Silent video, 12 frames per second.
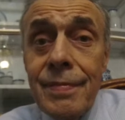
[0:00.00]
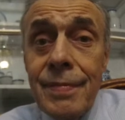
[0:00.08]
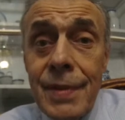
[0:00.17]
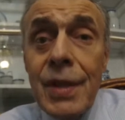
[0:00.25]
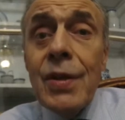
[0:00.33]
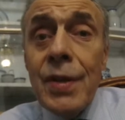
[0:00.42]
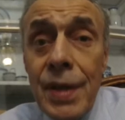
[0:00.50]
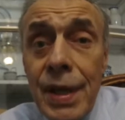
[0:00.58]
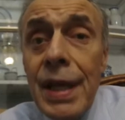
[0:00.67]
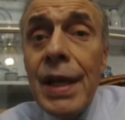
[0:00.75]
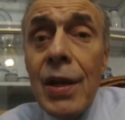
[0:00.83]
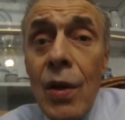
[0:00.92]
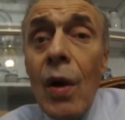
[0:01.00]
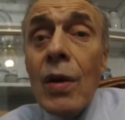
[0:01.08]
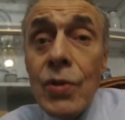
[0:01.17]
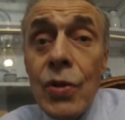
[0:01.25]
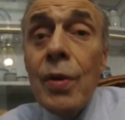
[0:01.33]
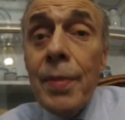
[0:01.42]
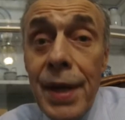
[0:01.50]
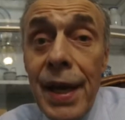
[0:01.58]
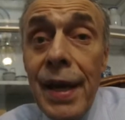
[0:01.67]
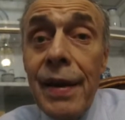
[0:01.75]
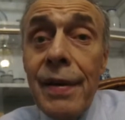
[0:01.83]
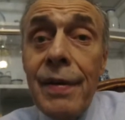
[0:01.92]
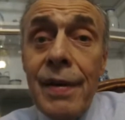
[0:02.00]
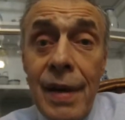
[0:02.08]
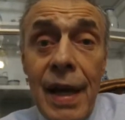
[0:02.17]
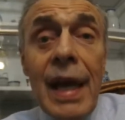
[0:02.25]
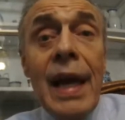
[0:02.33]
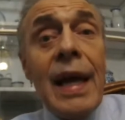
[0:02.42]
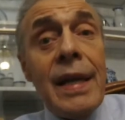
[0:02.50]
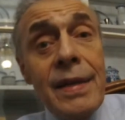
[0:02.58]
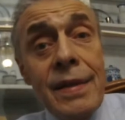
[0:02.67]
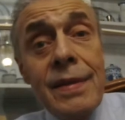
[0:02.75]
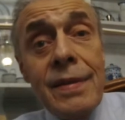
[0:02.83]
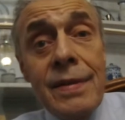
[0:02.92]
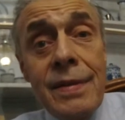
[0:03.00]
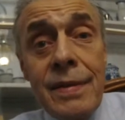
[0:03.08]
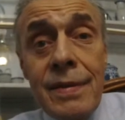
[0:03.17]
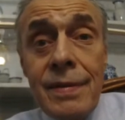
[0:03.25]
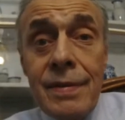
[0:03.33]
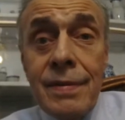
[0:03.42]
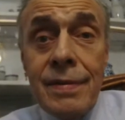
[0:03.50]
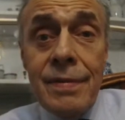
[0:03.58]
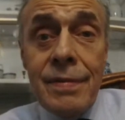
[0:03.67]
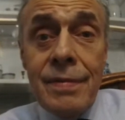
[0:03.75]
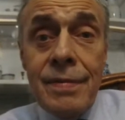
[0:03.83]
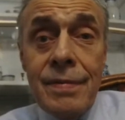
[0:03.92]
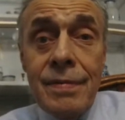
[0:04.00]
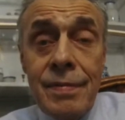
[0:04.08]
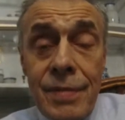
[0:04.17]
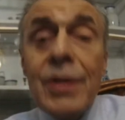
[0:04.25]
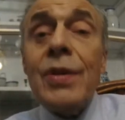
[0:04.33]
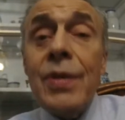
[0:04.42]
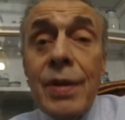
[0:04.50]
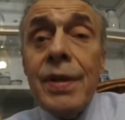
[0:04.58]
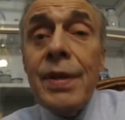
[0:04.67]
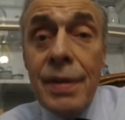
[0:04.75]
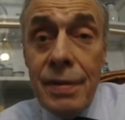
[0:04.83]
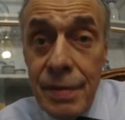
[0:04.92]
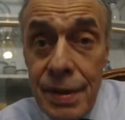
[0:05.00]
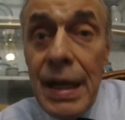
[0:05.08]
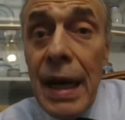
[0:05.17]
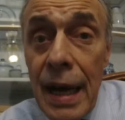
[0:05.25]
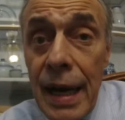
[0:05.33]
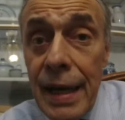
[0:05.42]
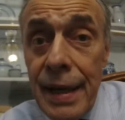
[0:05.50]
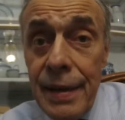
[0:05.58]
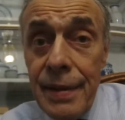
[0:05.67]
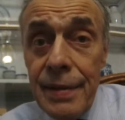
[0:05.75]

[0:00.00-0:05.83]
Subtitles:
You could need long-term care, and you could die.